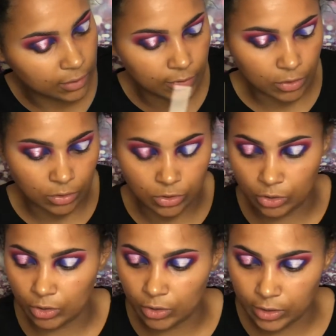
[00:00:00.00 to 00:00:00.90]
even though the
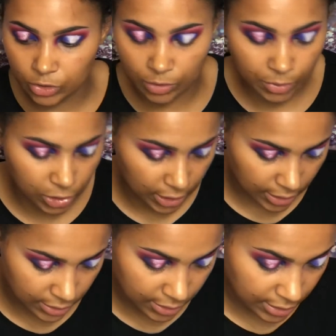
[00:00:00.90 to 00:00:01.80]
turquoise shimmer
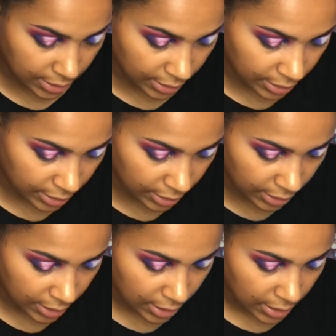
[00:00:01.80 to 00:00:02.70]
shade is stunning.